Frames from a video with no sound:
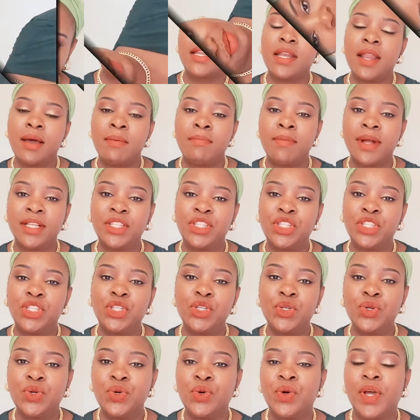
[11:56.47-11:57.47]
Number
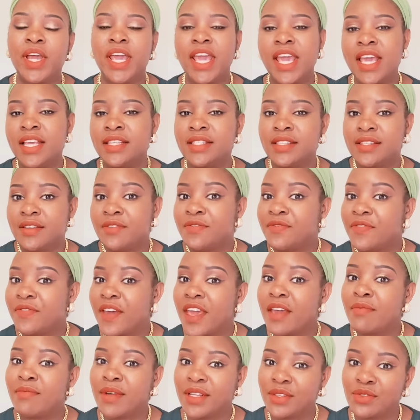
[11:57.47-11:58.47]
two is the
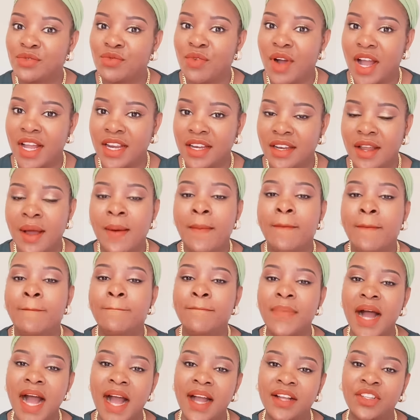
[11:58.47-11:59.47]
famous one,
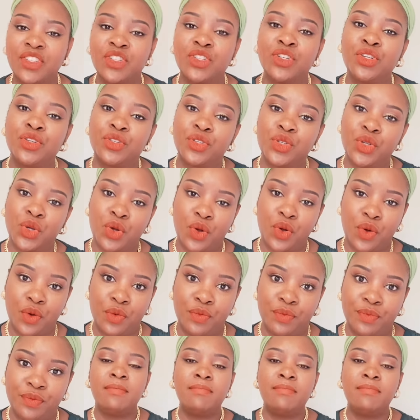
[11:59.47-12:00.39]
Match.com.